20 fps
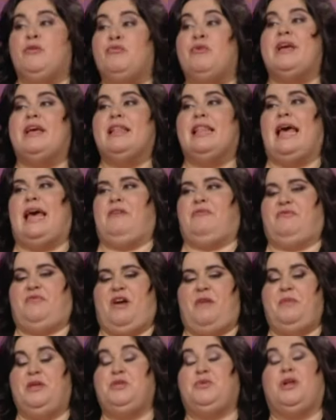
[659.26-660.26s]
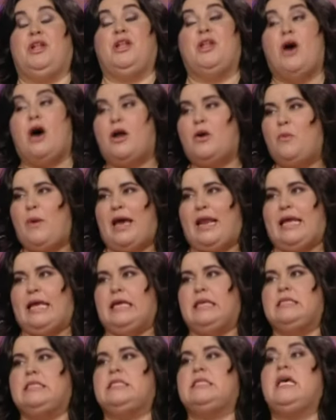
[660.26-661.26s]
in real life. I've been to a lot of
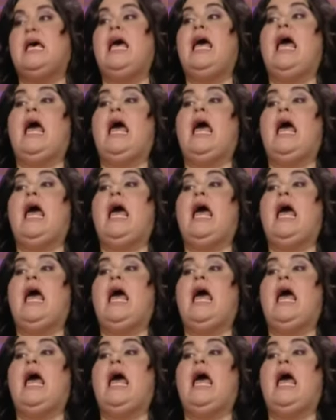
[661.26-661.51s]
weddings.